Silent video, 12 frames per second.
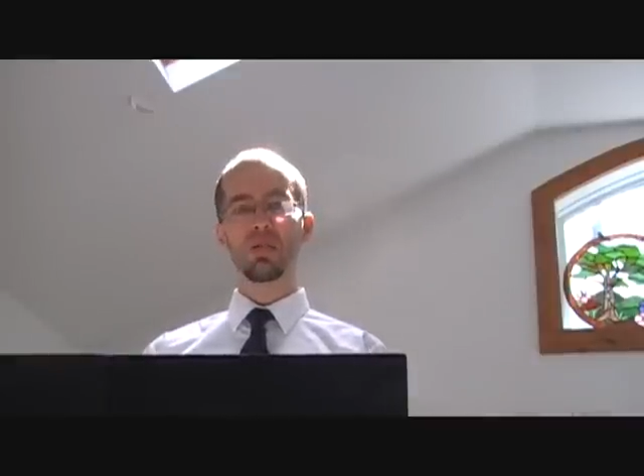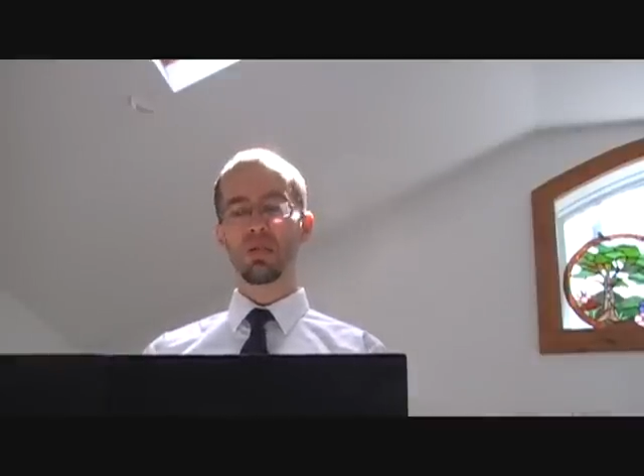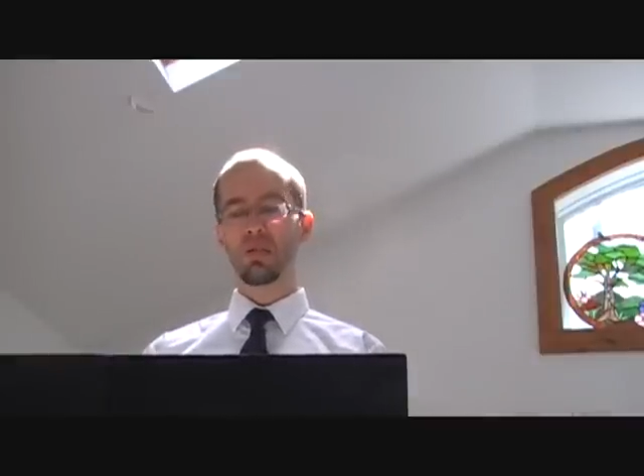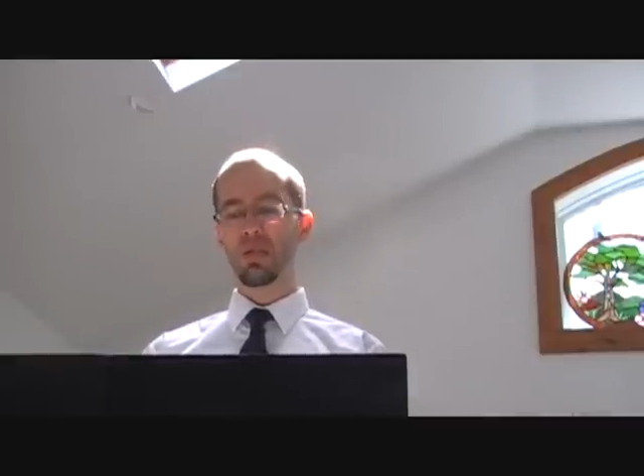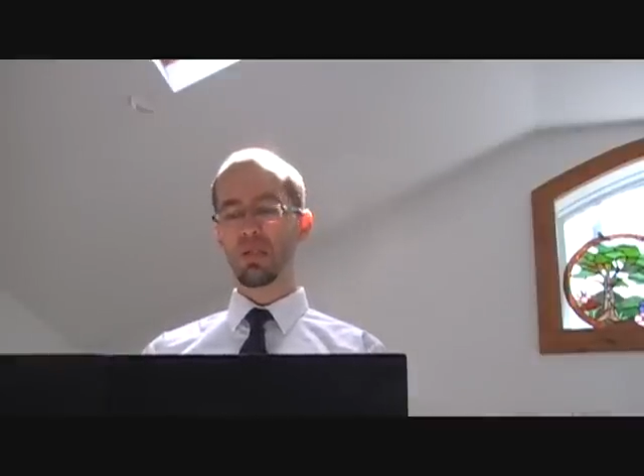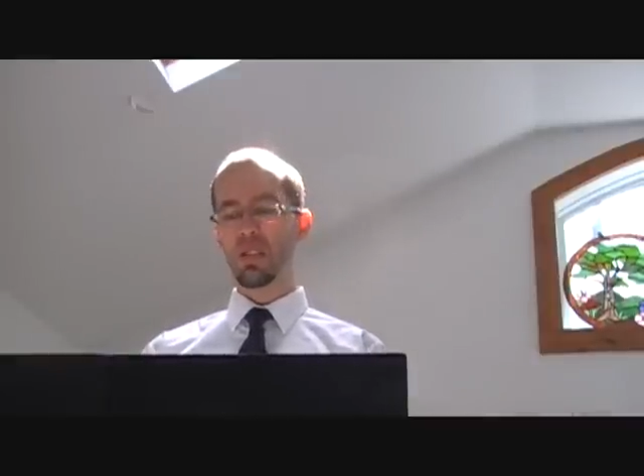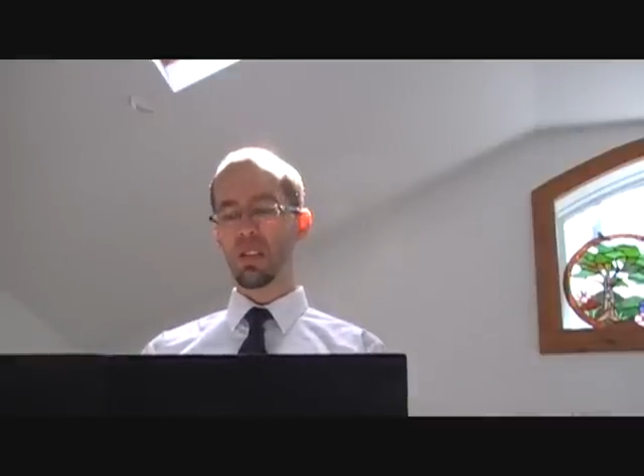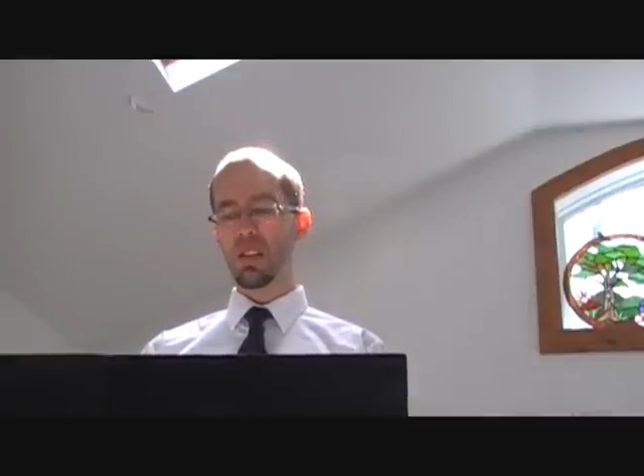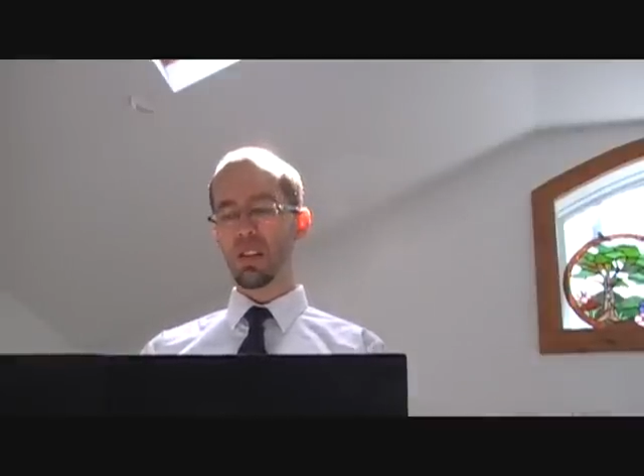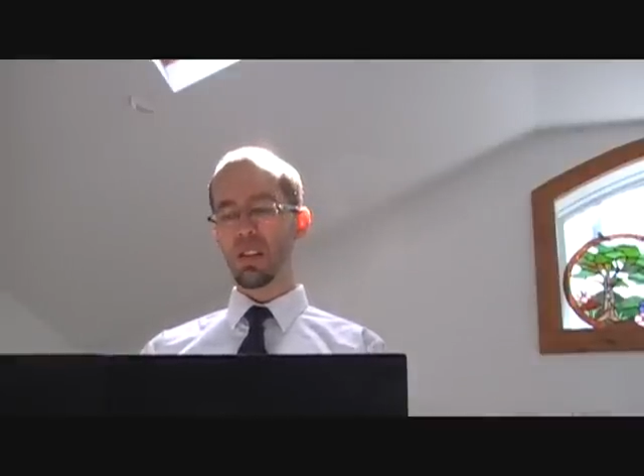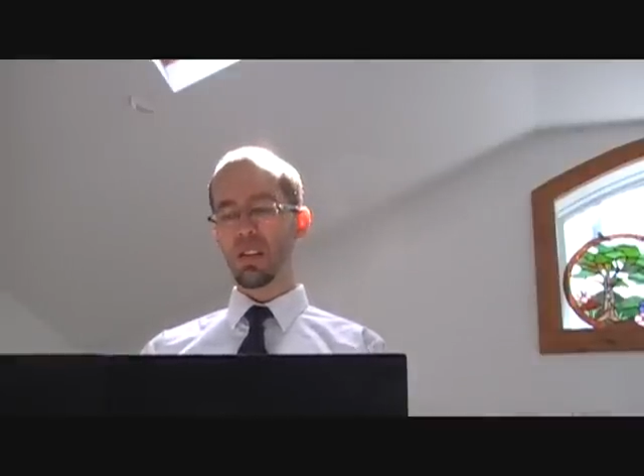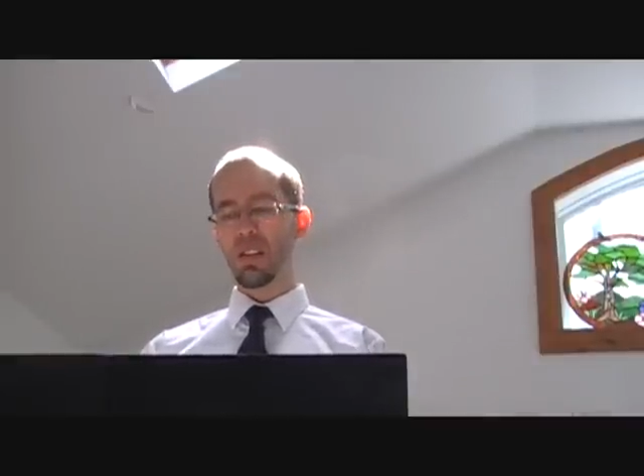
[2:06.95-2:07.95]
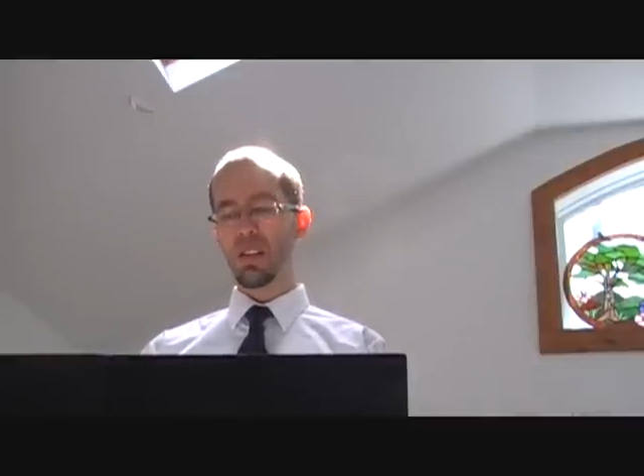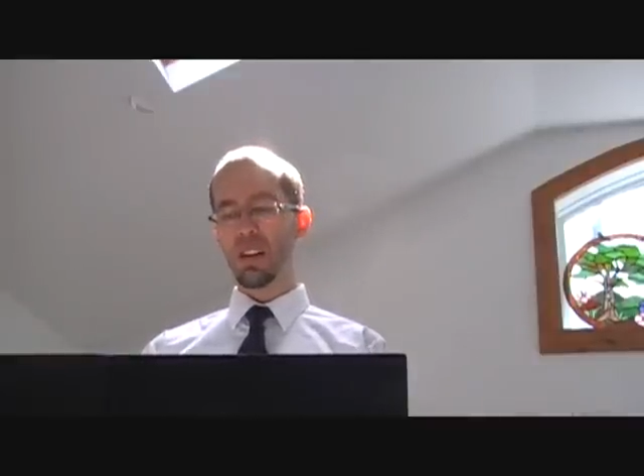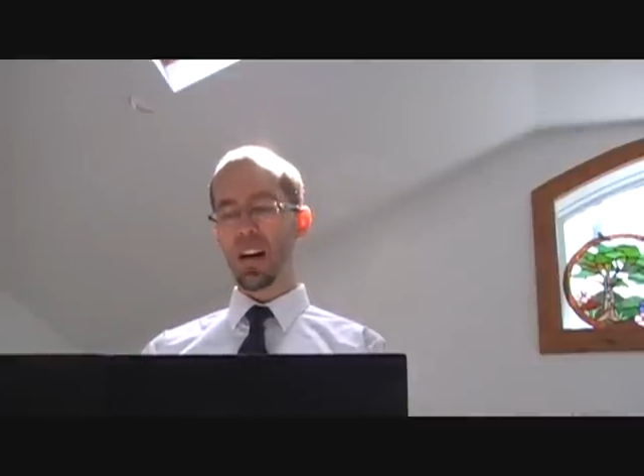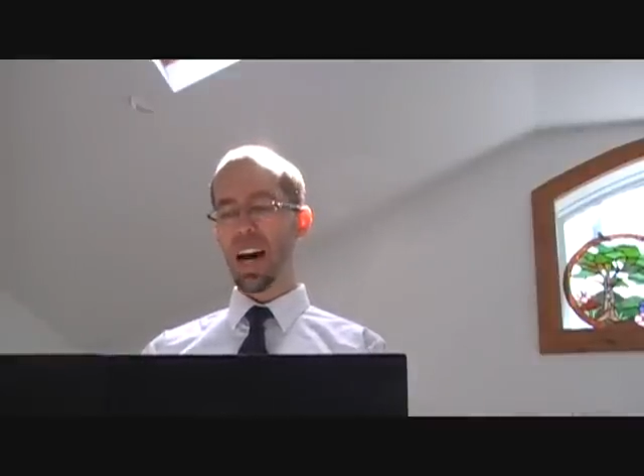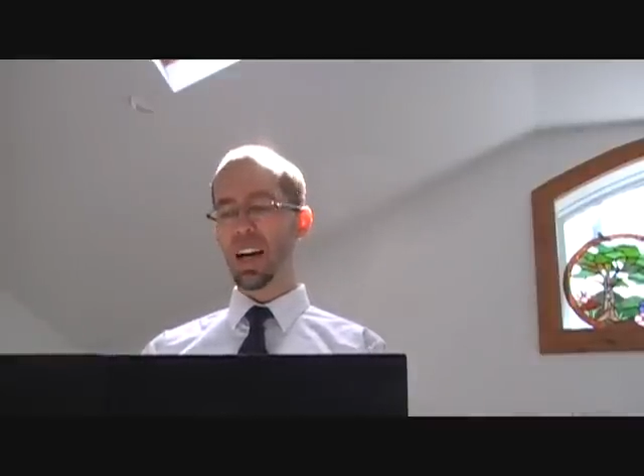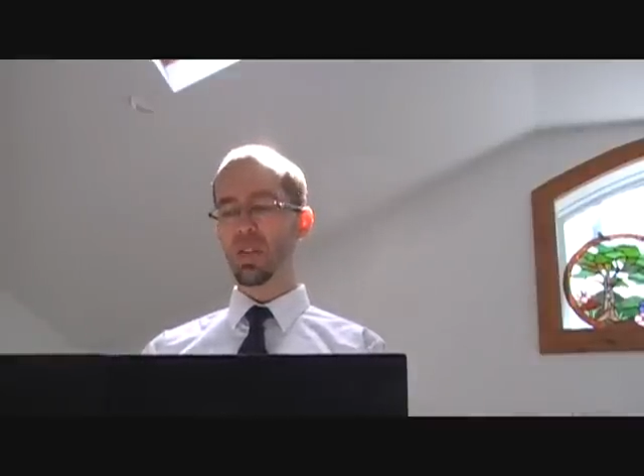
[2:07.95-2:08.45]
Yes, you did.
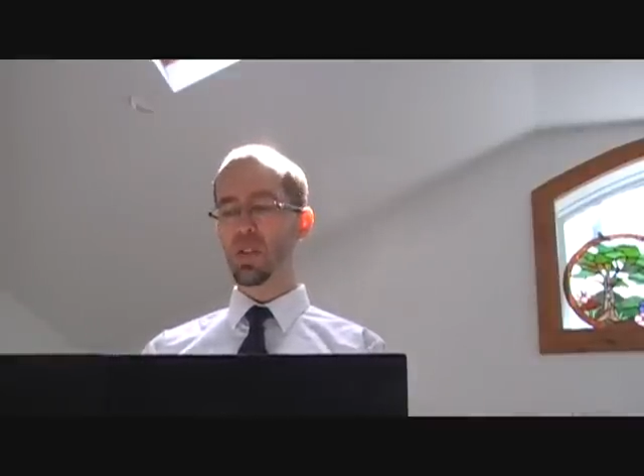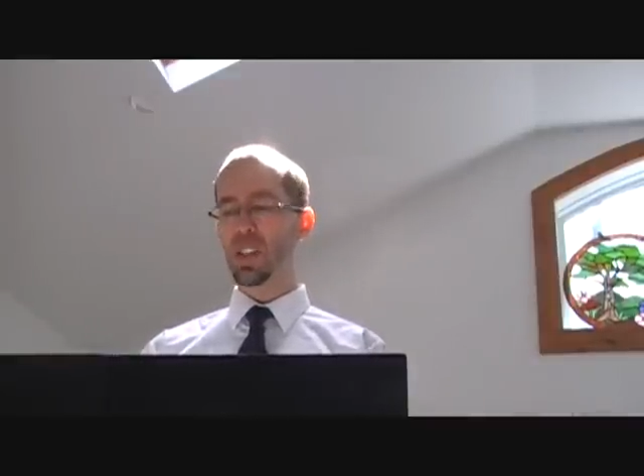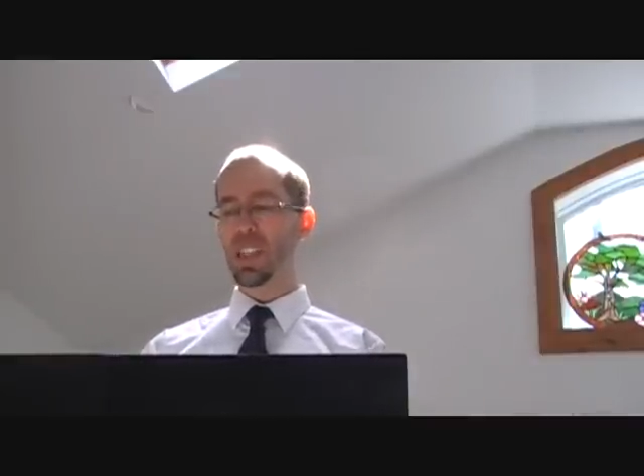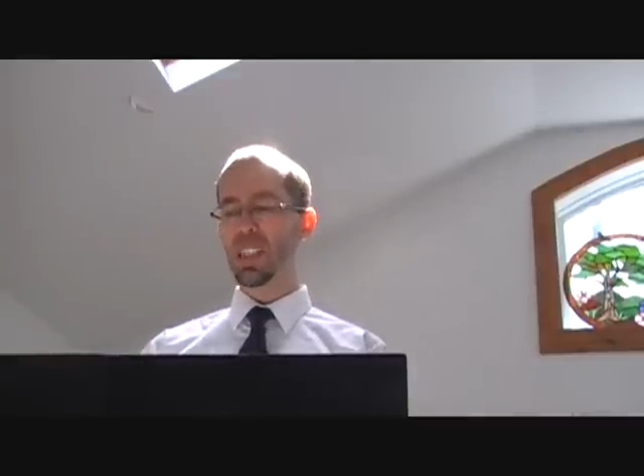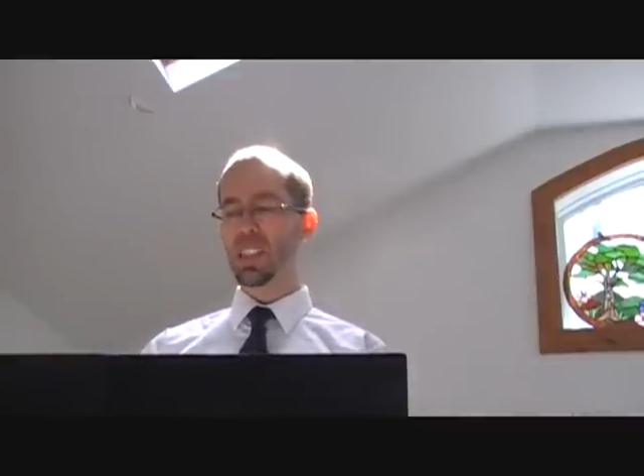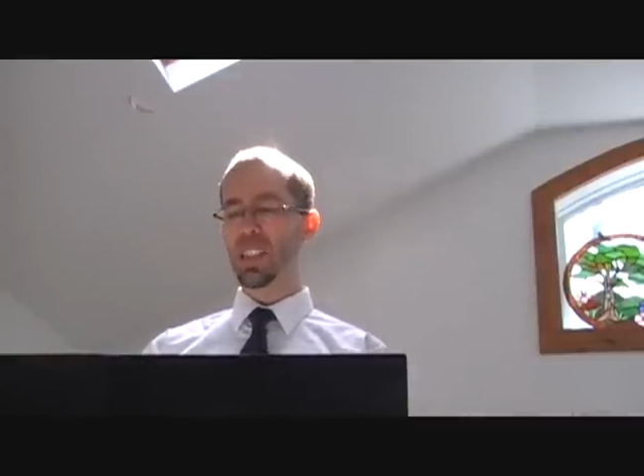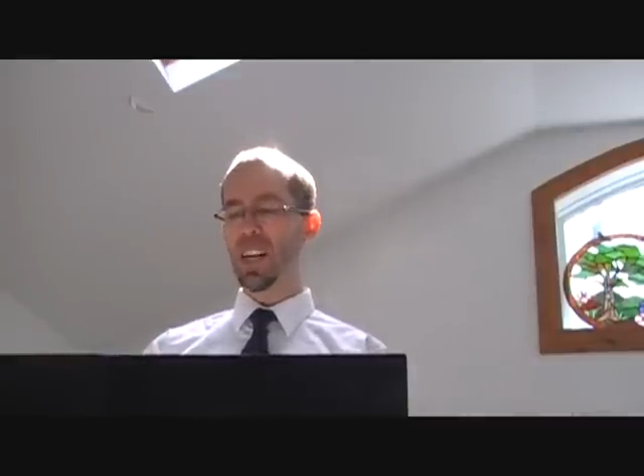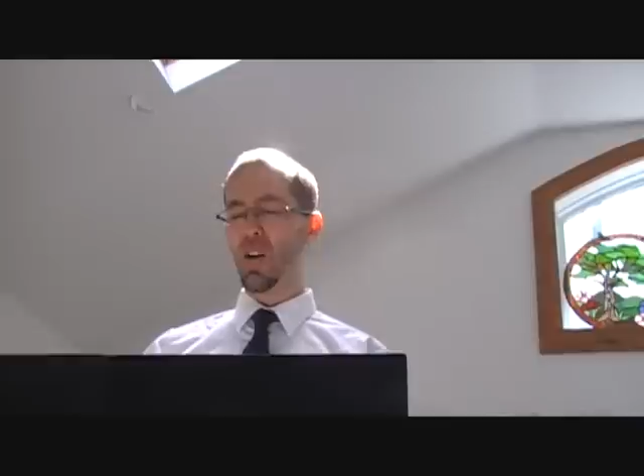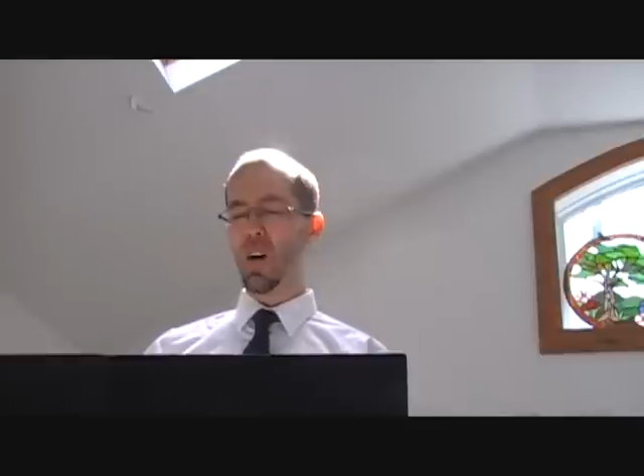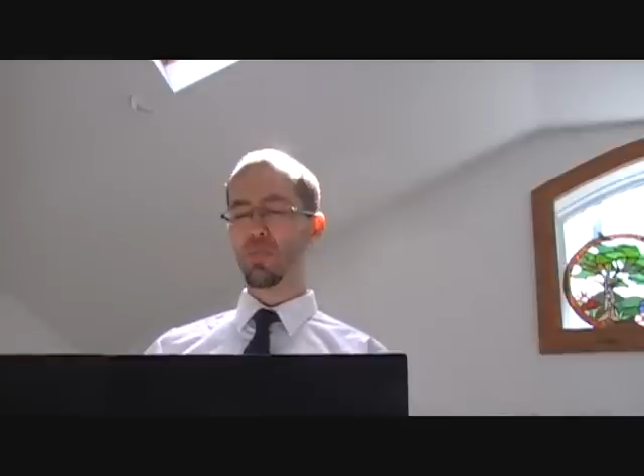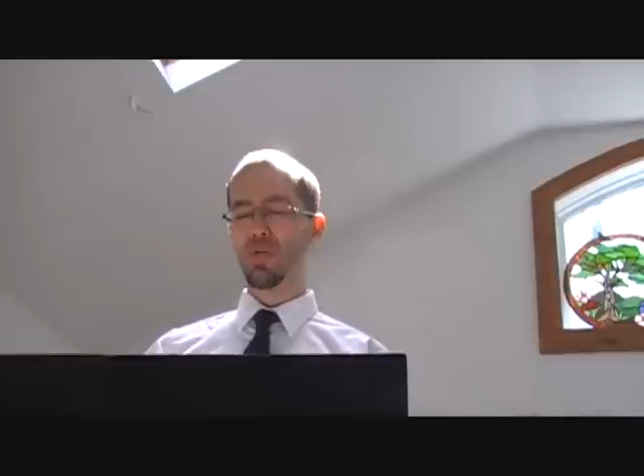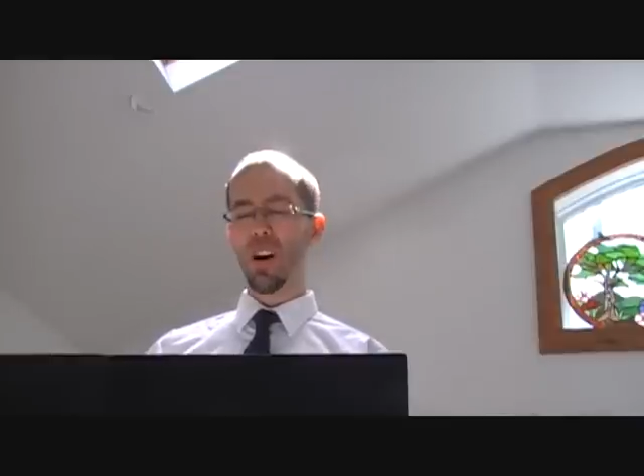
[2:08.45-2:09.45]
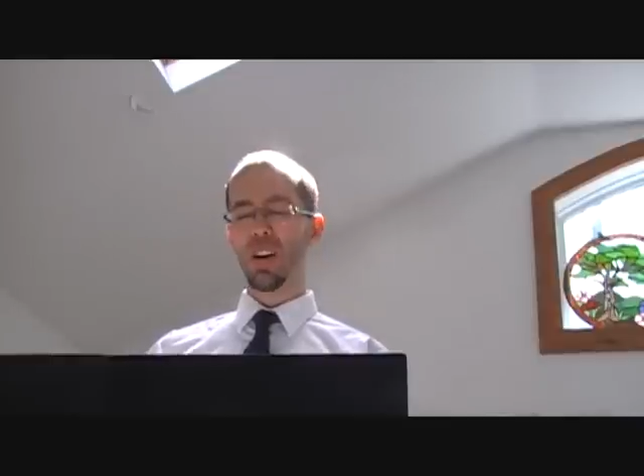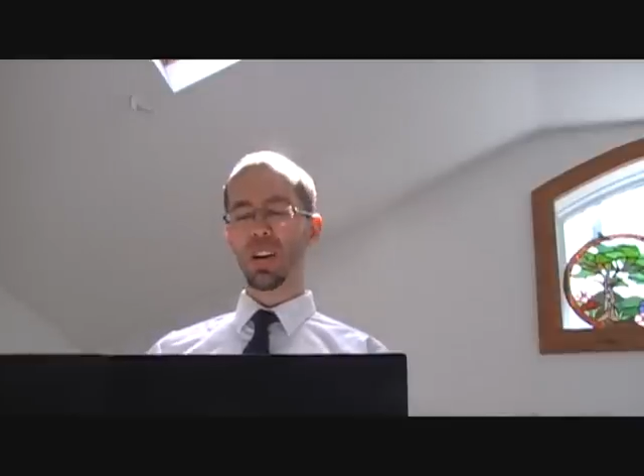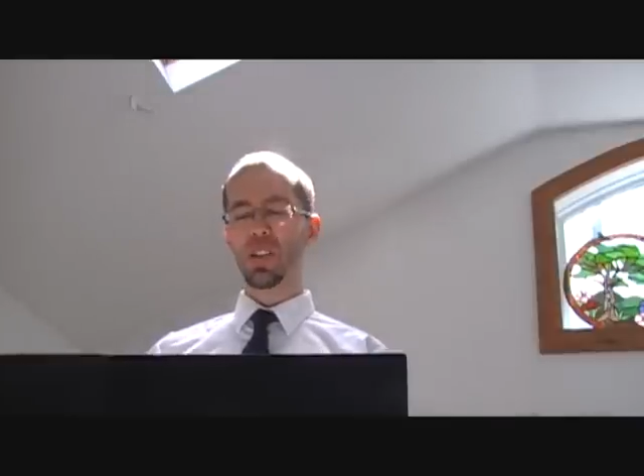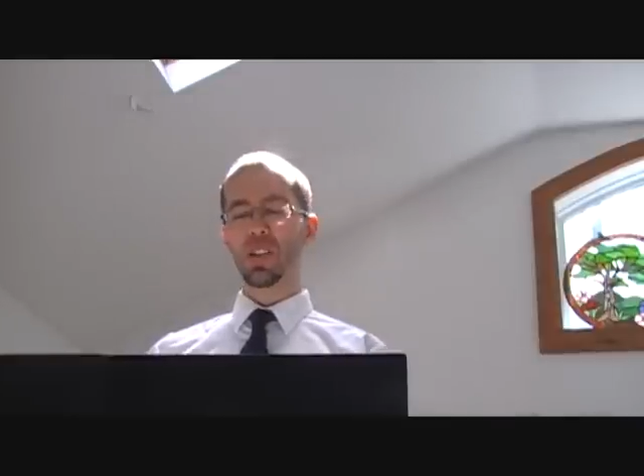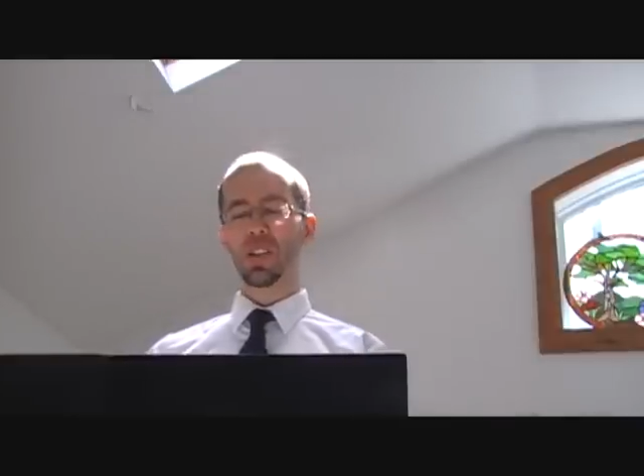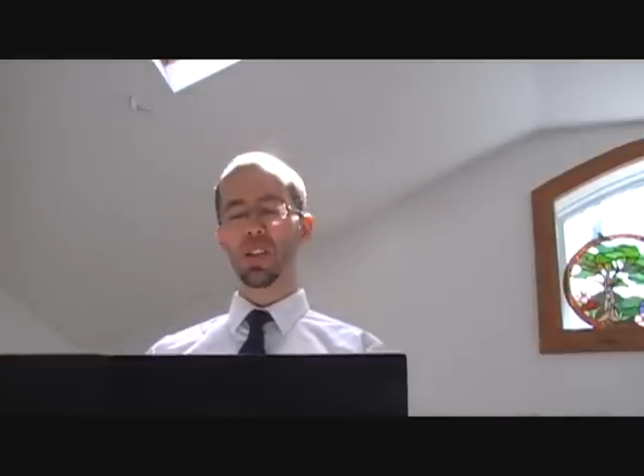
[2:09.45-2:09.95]
I used to eat dairy products